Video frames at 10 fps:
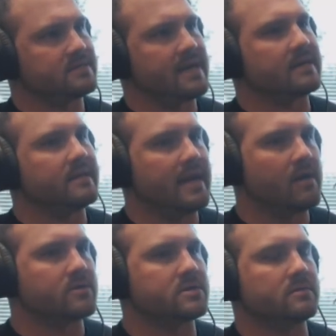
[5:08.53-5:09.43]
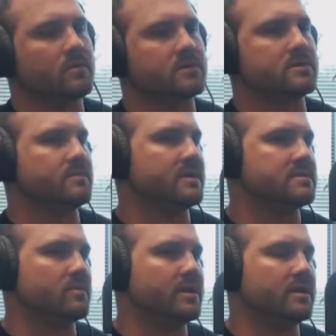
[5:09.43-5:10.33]
Exactly. And what are some
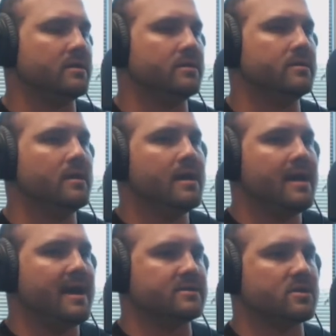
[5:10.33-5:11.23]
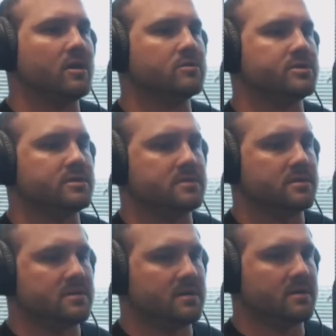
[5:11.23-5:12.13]
things that we can do as coaches
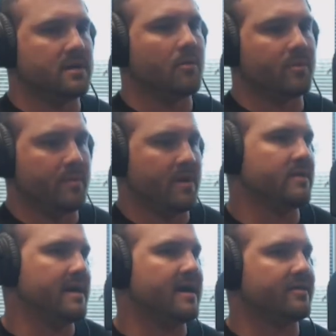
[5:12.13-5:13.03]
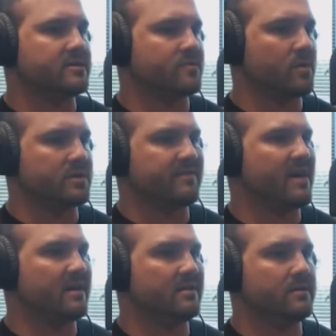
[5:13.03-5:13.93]
to help prepare the athletes for what they've
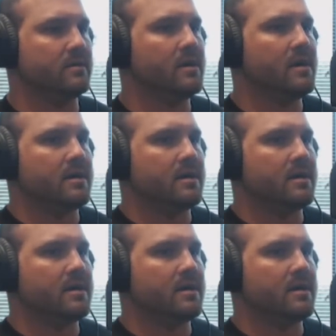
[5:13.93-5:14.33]
got to do,